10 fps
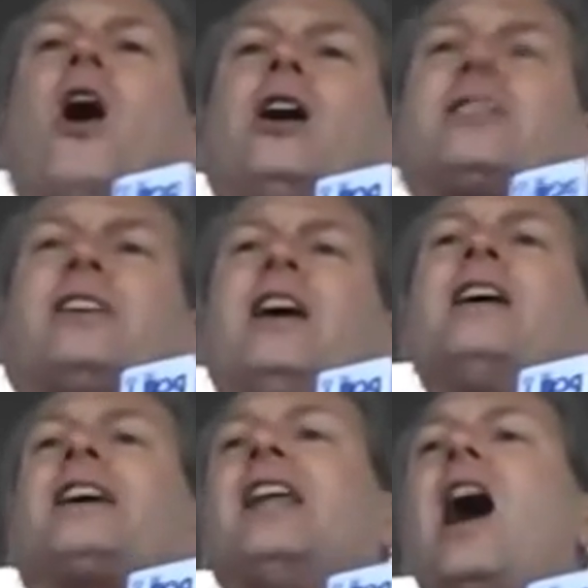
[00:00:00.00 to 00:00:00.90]
With our
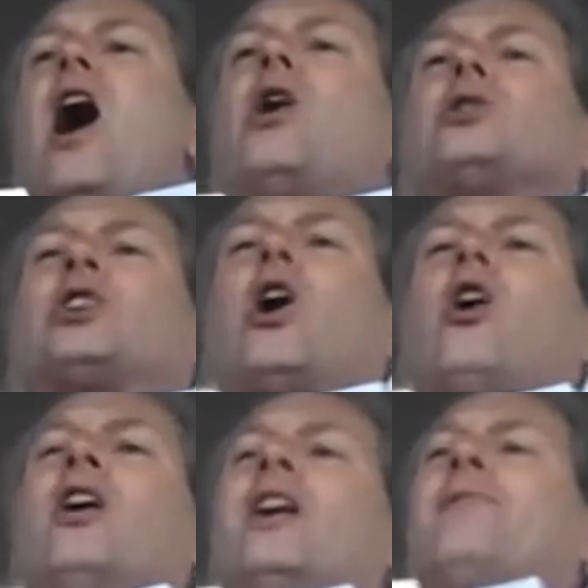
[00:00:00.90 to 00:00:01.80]
hearts,
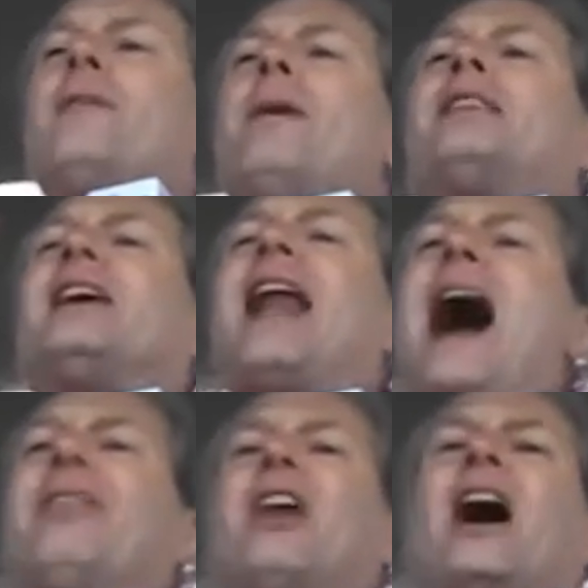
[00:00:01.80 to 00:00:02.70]
we stand with
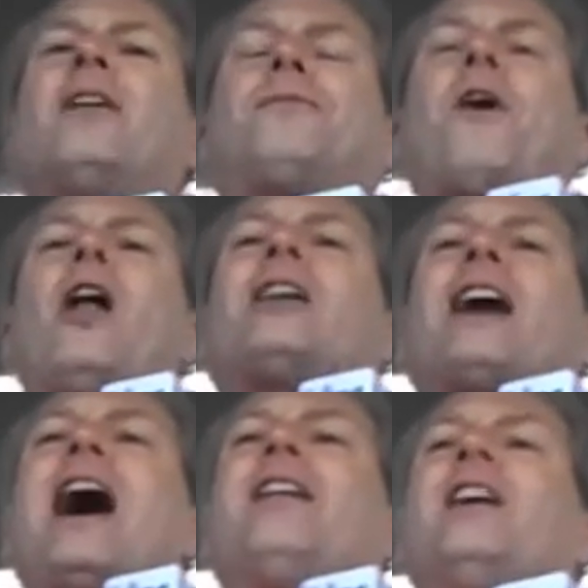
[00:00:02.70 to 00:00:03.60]
the Third
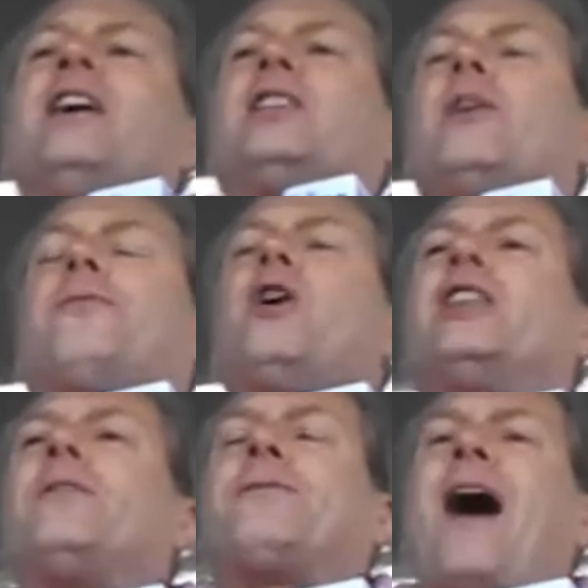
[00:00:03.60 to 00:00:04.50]
Intifada as long
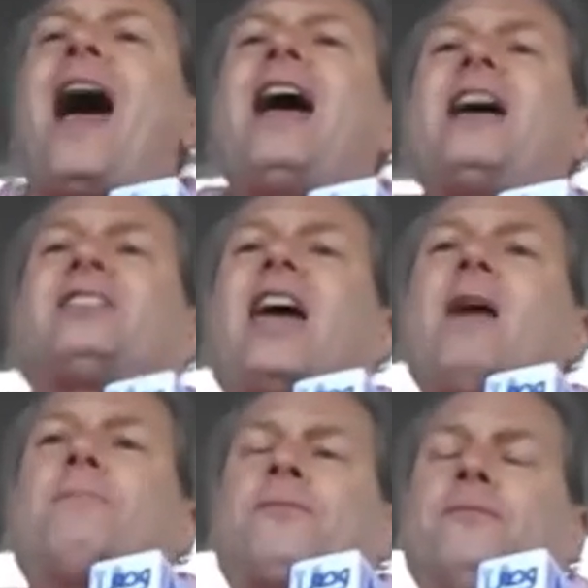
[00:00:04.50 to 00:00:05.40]

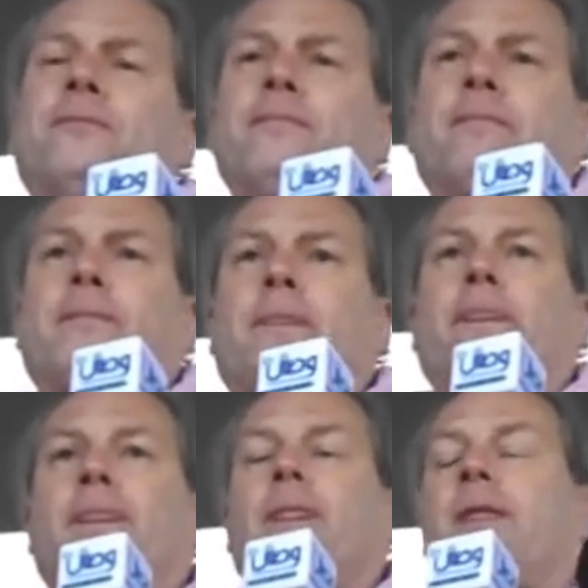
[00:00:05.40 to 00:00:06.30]
until the
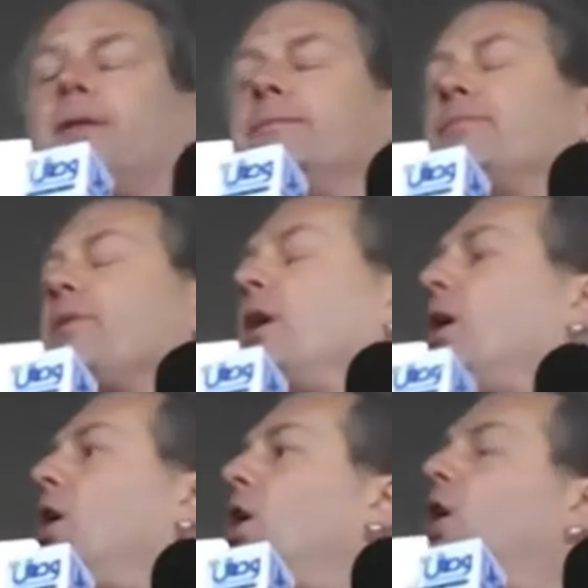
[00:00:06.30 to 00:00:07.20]
abolishment of the
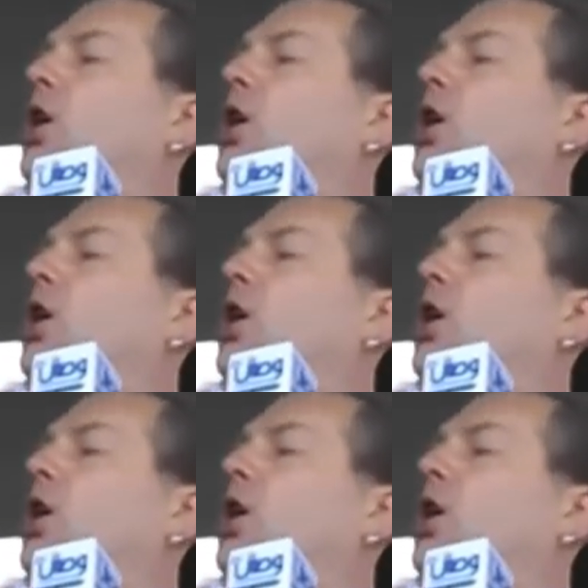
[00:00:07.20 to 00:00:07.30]
State